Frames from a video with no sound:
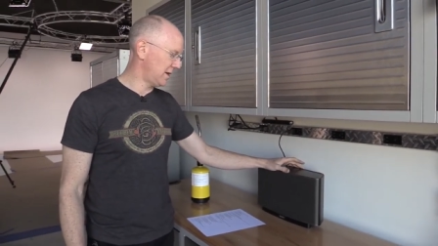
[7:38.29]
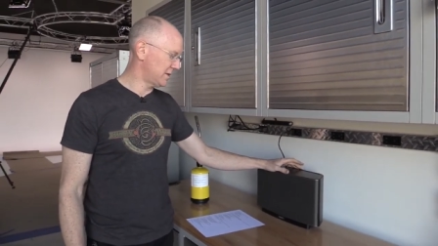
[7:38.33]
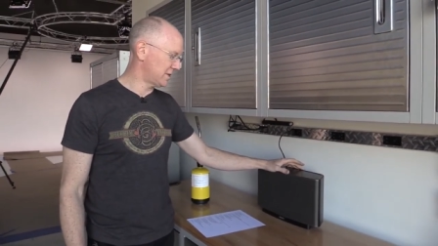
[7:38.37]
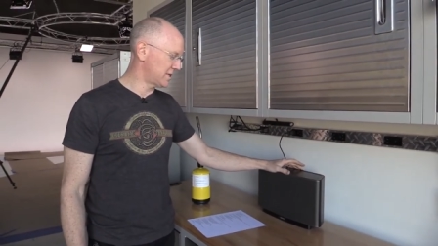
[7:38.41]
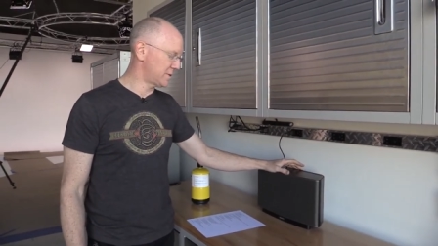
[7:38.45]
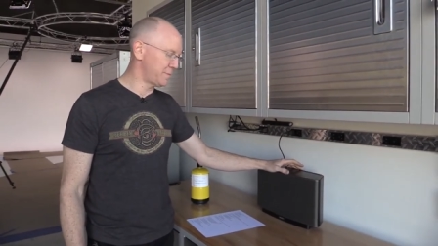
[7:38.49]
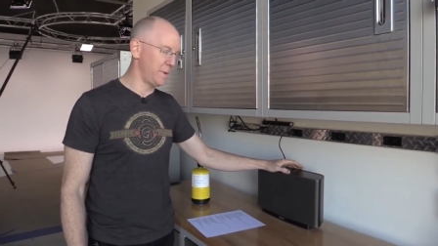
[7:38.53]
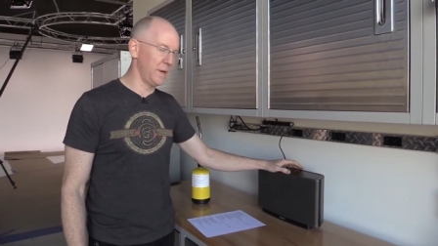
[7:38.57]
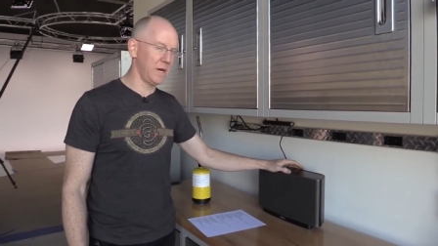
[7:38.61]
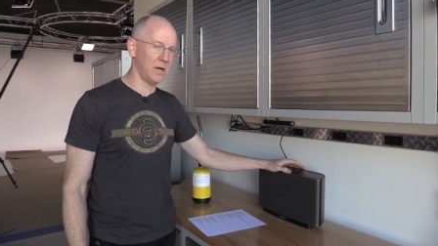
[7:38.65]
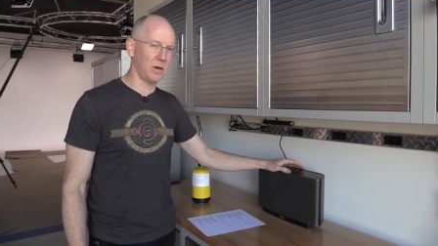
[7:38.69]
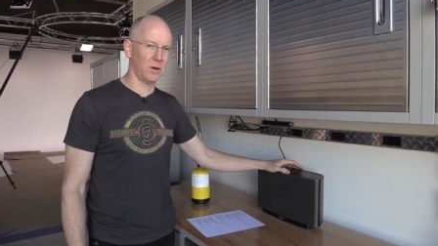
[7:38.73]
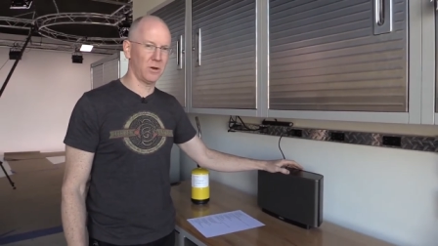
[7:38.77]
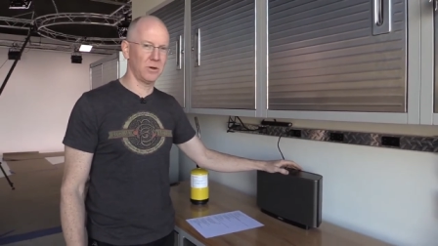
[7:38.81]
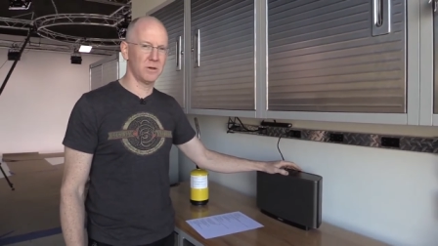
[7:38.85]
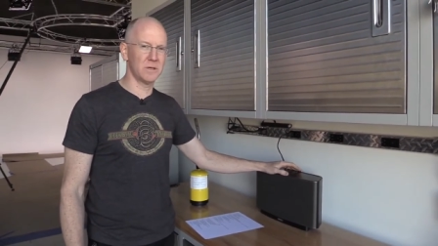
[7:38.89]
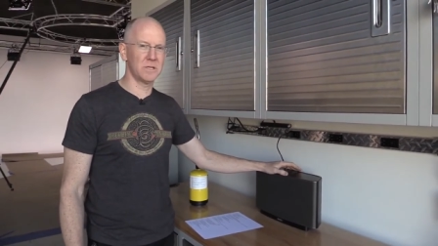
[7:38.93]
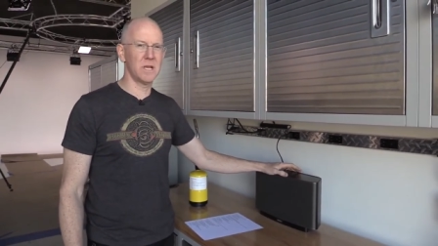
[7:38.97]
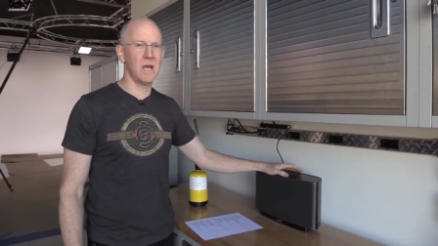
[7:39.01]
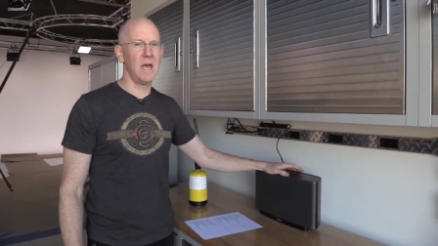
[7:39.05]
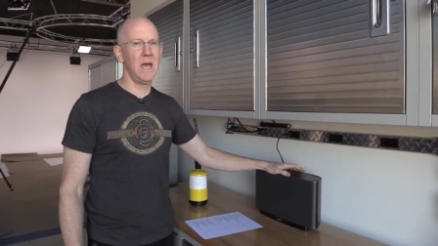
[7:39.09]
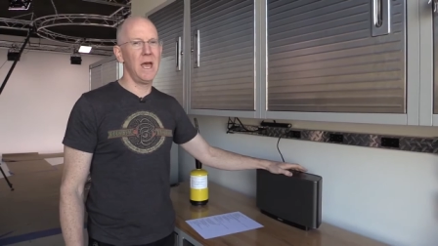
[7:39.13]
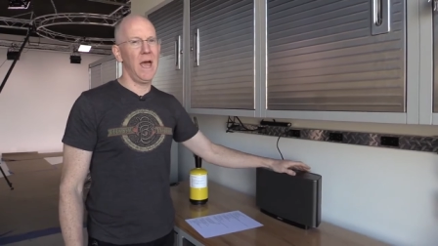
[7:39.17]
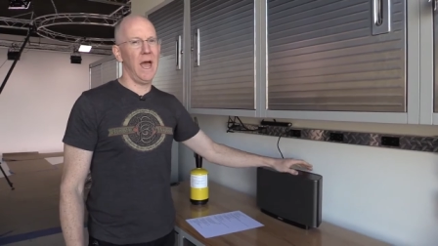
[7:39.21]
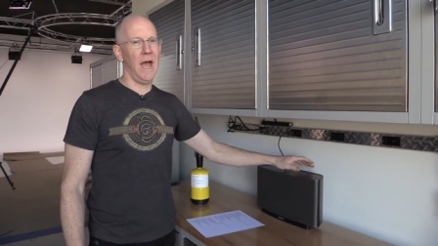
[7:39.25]

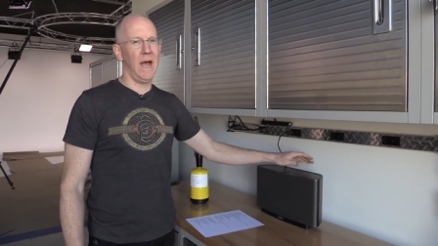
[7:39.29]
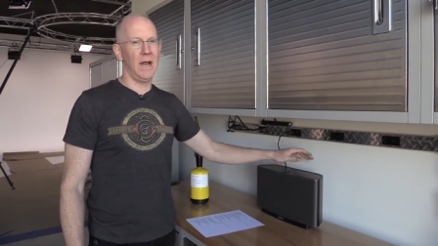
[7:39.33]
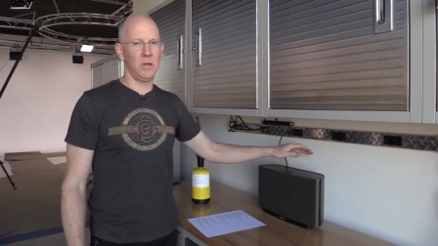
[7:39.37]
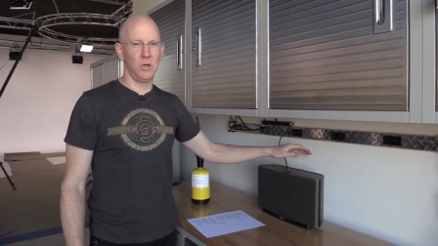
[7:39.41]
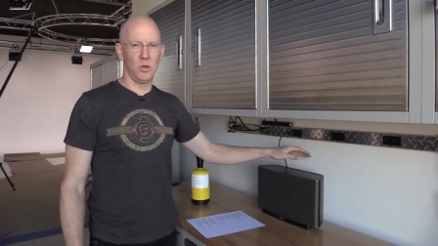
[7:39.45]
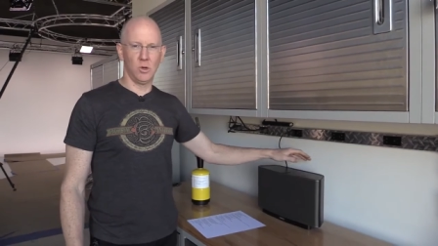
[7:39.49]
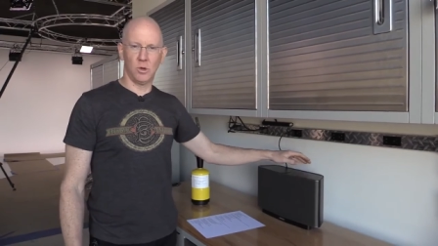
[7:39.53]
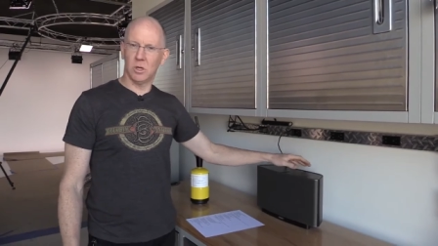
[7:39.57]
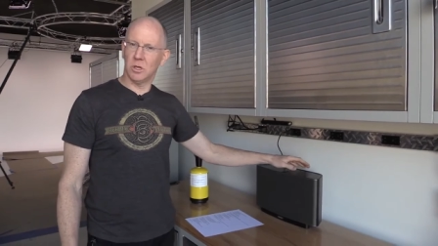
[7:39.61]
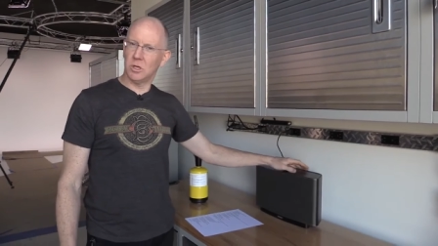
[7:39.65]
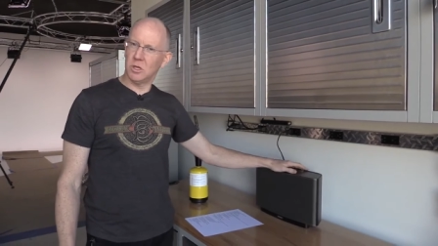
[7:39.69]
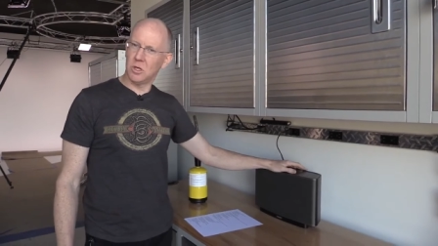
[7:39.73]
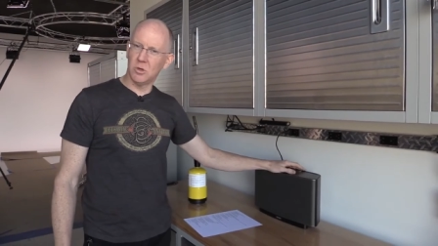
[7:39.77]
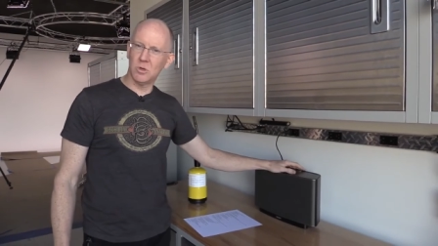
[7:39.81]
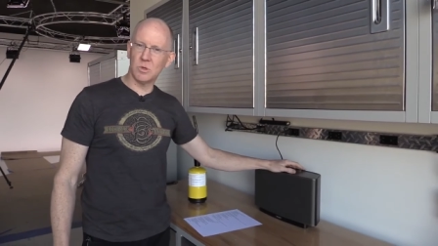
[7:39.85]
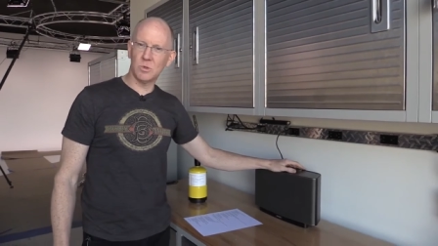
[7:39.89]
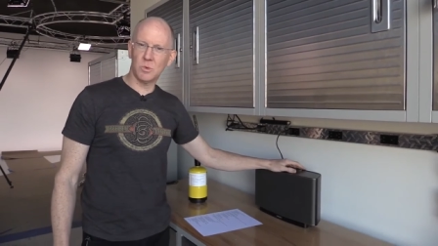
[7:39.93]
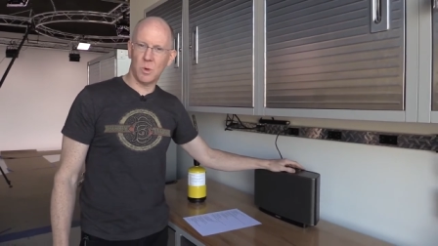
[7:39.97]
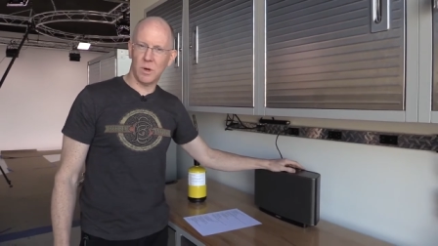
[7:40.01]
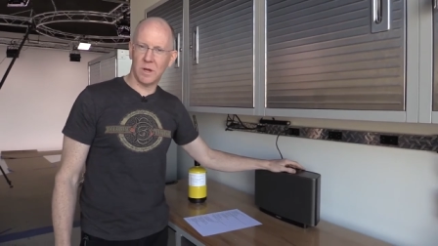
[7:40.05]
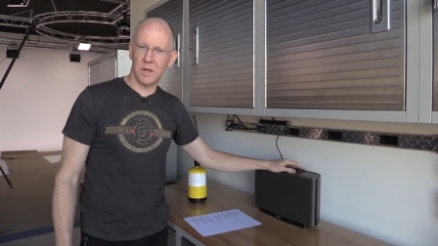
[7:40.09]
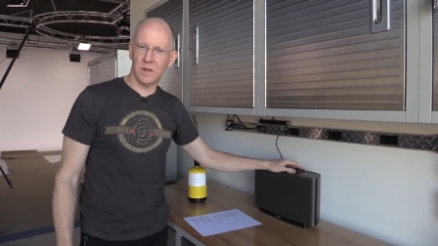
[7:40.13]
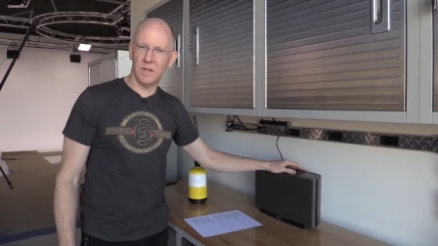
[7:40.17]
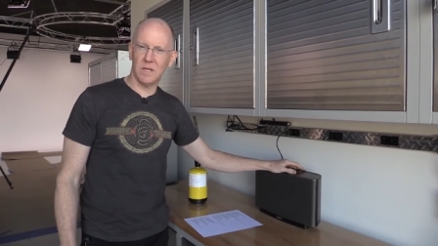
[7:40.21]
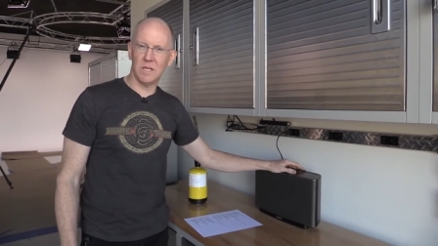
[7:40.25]
speakers, and you could use
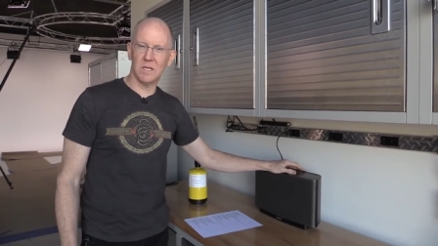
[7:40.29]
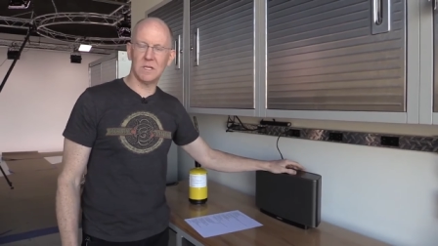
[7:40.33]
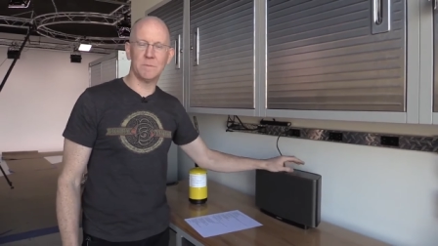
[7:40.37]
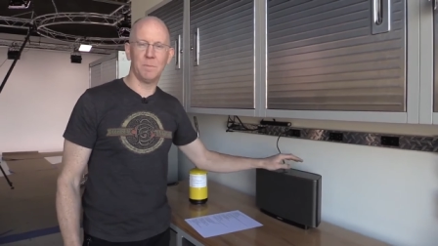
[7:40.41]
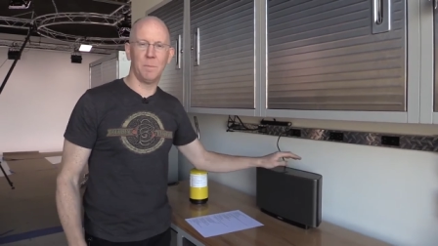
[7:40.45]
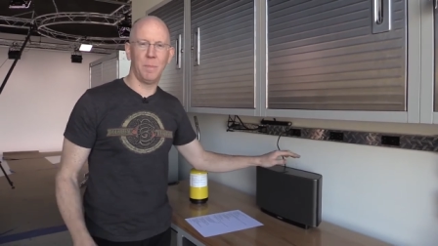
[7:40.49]
one of these,